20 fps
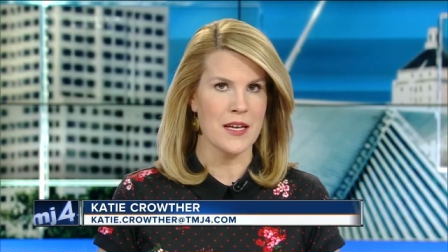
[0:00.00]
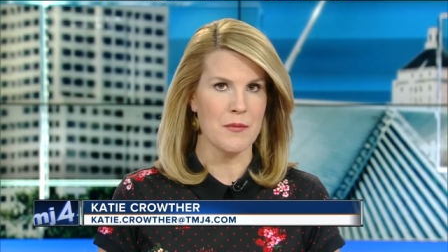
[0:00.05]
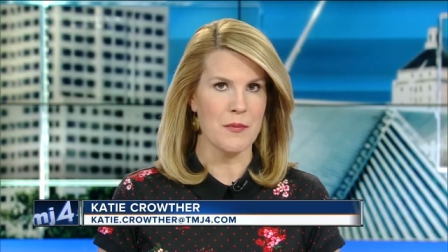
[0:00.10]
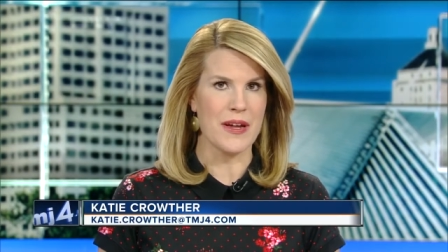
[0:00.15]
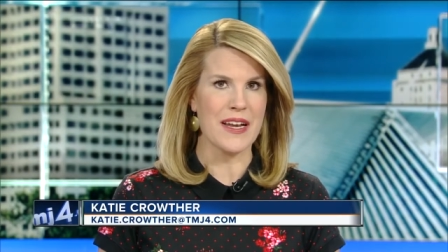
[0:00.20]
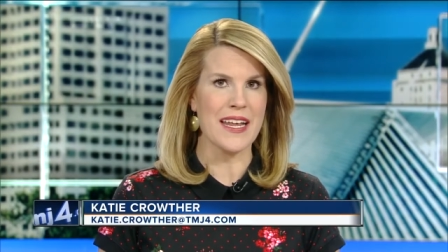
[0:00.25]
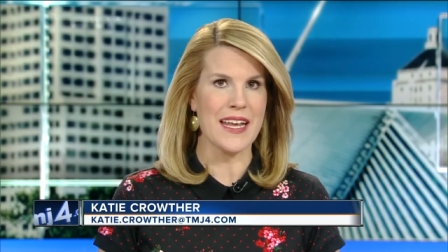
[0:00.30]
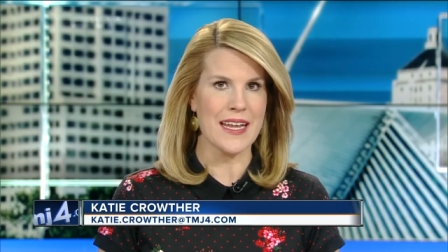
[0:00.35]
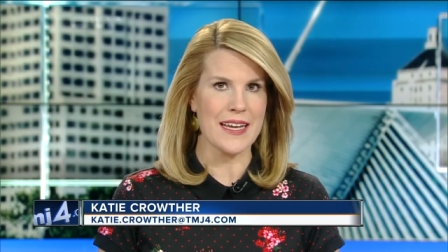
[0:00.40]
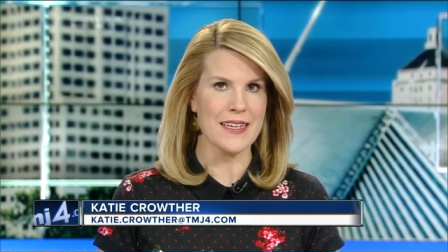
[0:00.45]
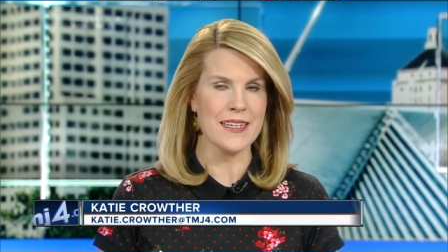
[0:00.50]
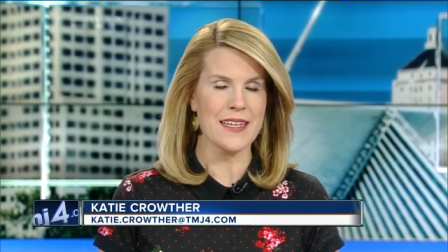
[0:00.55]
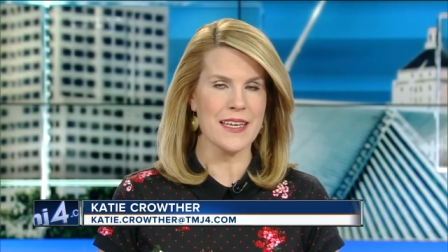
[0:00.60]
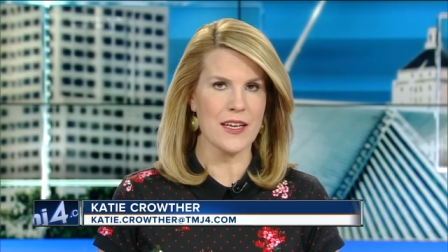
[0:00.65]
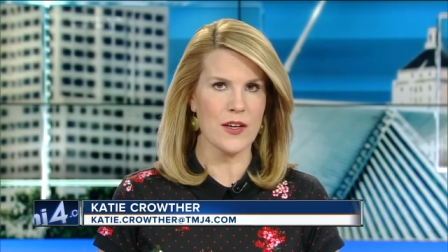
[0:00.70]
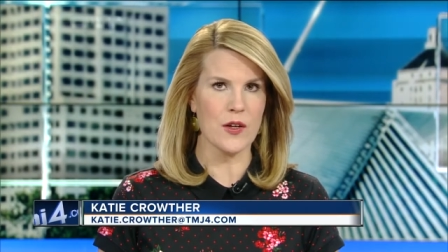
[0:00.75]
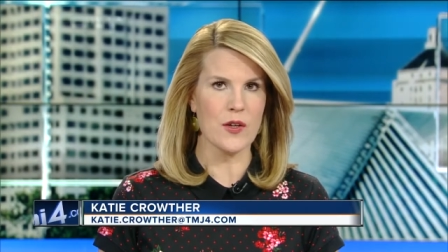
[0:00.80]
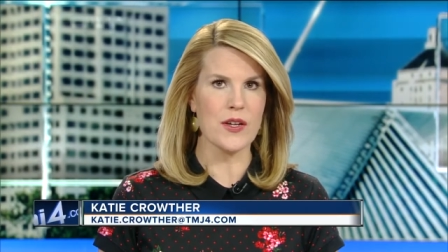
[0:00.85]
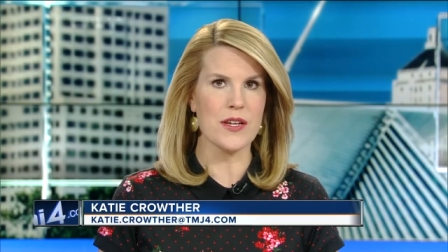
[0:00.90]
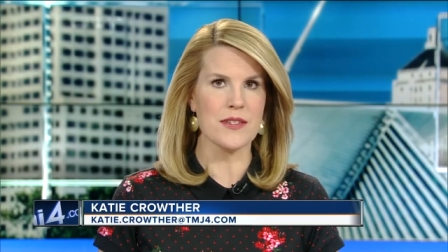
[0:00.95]
but hit and
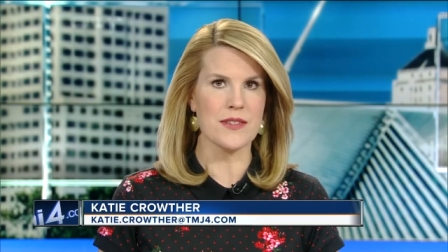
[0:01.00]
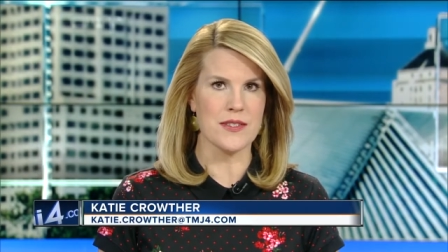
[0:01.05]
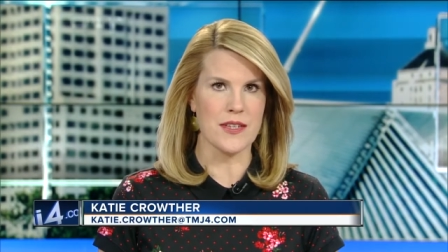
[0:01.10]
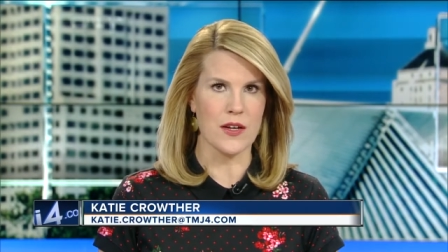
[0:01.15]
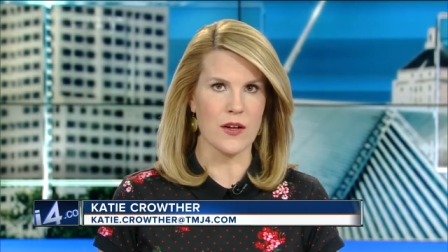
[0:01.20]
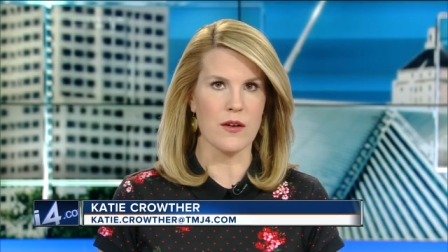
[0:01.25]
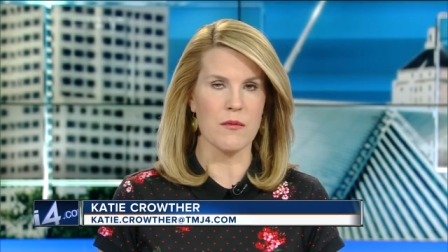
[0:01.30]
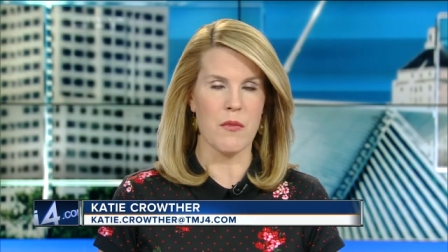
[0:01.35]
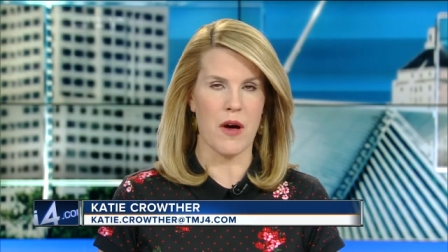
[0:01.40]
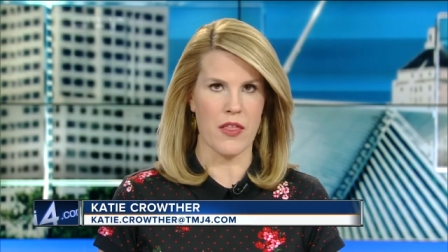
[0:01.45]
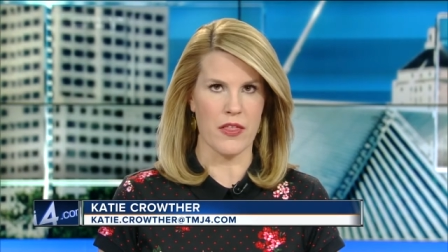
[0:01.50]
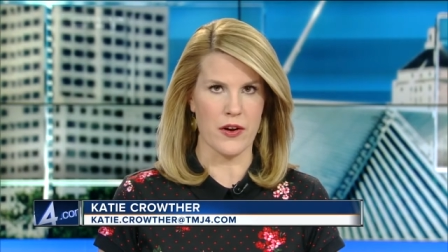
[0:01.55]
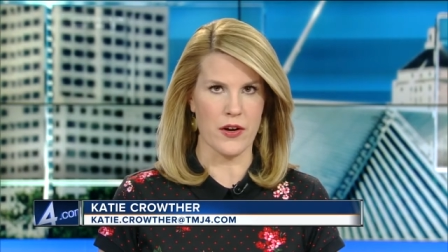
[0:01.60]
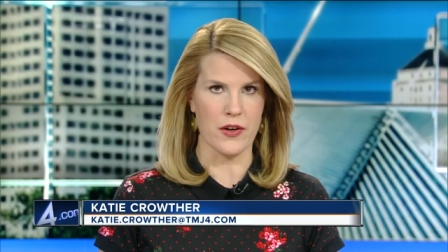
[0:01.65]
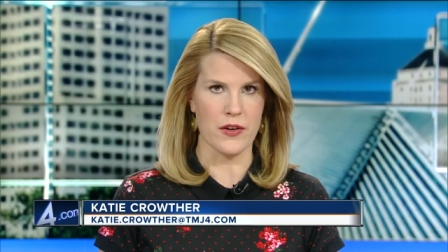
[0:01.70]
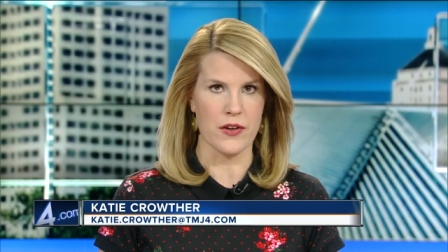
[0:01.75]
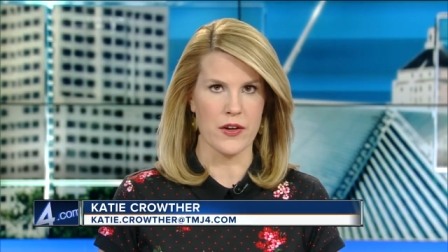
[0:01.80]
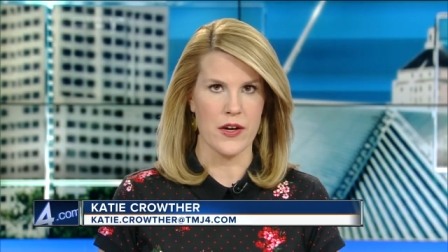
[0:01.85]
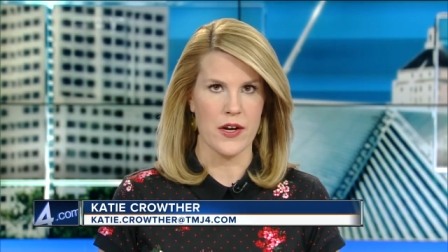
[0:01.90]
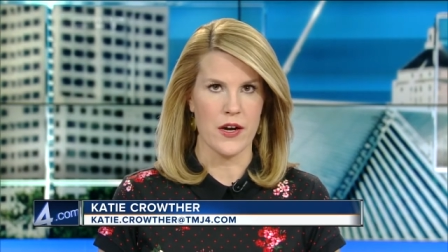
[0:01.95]
killed a single
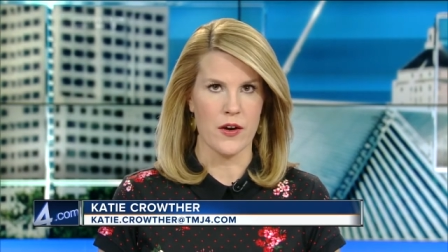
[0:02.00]
mother.